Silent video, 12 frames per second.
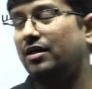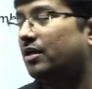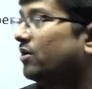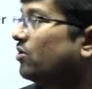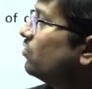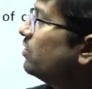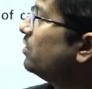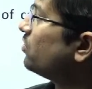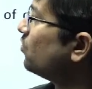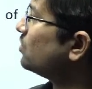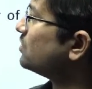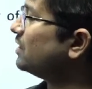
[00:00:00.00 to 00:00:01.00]
including
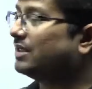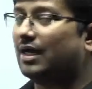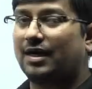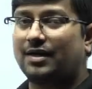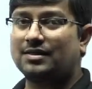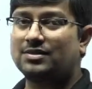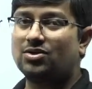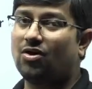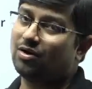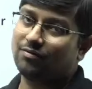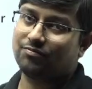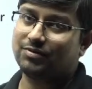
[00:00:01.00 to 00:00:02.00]
rose and cactus,
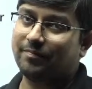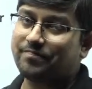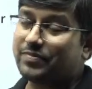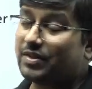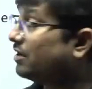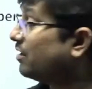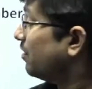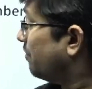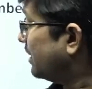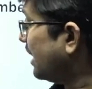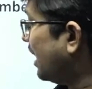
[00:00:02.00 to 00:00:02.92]
all of them. But